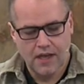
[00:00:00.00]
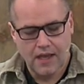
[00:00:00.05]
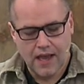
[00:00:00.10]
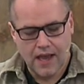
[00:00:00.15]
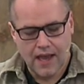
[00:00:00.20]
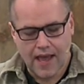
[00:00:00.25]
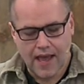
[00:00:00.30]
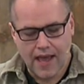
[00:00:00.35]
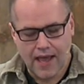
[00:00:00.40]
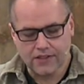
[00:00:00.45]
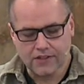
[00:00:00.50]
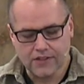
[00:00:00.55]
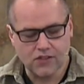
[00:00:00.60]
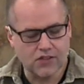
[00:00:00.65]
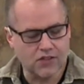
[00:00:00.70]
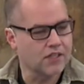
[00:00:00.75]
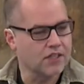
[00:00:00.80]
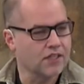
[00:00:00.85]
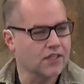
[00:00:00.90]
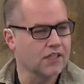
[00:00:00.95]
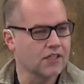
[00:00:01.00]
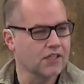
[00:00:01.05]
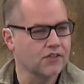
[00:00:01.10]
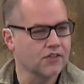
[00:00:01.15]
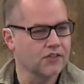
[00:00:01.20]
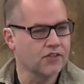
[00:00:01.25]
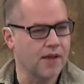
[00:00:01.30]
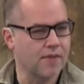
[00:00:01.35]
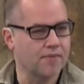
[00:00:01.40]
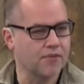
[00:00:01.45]
Acts
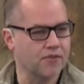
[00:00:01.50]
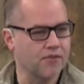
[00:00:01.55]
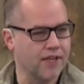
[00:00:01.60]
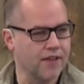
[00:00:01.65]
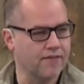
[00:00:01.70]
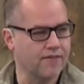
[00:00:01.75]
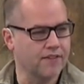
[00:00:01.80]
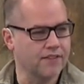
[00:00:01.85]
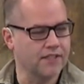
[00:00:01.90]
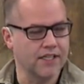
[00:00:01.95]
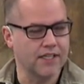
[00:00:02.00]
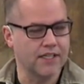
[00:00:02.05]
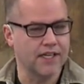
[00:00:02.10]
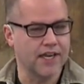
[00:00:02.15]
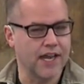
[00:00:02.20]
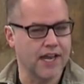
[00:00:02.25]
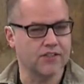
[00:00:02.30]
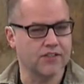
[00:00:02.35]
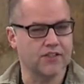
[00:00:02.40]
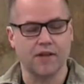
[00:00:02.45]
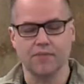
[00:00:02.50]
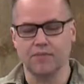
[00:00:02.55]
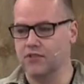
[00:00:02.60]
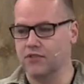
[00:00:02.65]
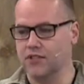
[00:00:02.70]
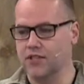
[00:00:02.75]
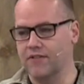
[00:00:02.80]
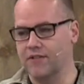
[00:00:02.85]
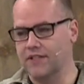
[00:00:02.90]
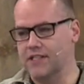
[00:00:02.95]
chapter 17. Acts chapter
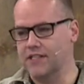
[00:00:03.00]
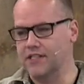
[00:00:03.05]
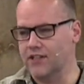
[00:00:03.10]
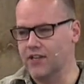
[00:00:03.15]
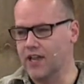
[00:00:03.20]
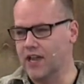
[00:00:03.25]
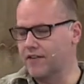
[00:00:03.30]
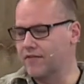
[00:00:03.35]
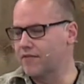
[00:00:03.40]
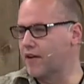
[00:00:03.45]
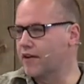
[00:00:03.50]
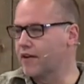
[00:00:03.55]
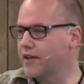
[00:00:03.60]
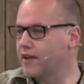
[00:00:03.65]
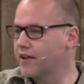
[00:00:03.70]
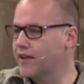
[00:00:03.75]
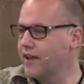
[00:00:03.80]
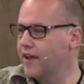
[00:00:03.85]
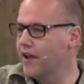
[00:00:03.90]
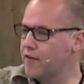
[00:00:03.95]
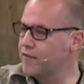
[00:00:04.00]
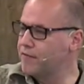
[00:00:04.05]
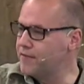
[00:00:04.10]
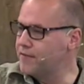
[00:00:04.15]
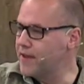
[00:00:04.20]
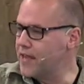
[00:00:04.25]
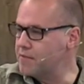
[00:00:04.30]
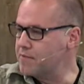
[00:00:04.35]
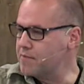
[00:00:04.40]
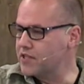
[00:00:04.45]
17 is kind of a
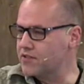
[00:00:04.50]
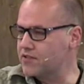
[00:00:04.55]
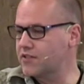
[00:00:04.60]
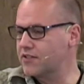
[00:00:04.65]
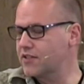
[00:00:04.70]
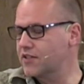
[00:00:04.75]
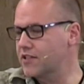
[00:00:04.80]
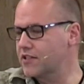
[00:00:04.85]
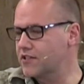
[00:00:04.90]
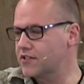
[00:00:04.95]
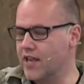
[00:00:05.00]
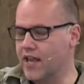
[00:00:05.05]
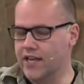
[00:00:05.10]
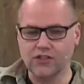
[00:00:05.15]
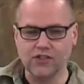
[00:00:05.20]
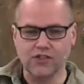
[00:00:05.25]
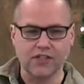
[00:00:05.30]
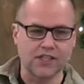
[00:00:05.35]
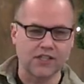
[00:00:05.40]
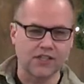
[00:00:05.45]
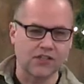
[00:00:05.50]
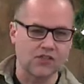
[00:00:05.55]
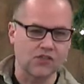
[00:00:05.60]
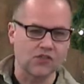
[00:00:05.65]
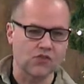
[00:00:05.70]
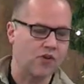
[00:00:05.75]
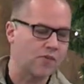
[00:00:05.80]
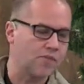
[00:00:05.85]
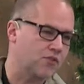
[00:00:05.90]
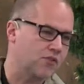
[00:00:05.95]
famous section in the
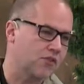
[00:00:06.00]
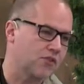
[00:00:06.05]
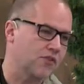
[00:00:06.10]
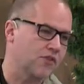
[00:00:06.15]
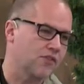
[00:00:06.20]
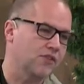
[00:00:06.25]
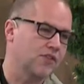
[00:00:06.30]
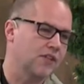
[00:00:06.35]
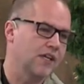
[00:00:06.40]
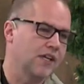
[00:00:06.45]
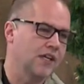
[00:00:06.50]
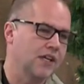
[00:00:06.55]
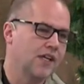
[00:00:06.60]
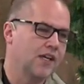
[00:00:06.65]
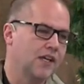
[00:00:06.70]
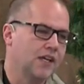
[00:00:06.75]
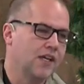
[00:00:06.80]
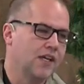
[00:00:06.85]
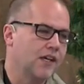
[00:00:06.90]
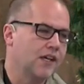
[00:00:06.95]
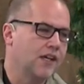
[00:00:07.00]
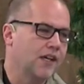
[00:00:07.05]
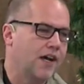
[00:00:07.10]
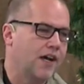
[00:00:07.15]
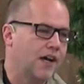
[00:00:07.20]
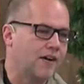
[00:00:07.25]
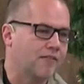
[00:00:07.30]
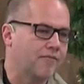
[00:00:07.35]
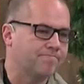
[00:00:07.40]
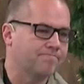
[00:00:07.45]
scriptures.
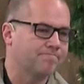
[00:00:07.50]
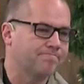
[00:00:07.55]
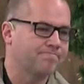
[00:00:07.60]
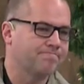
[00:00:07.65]
Some